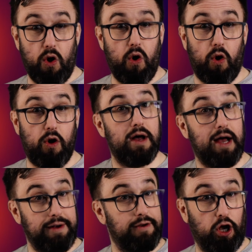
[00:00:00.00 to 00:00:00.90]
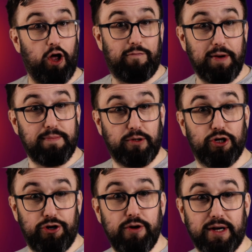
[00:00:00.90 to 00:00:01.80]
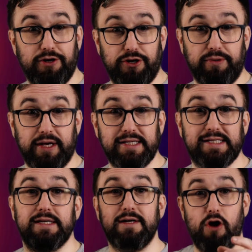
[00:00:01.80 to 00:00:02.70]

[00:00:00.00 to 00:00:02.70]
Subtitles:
or, and a lot of people don't know it can do this,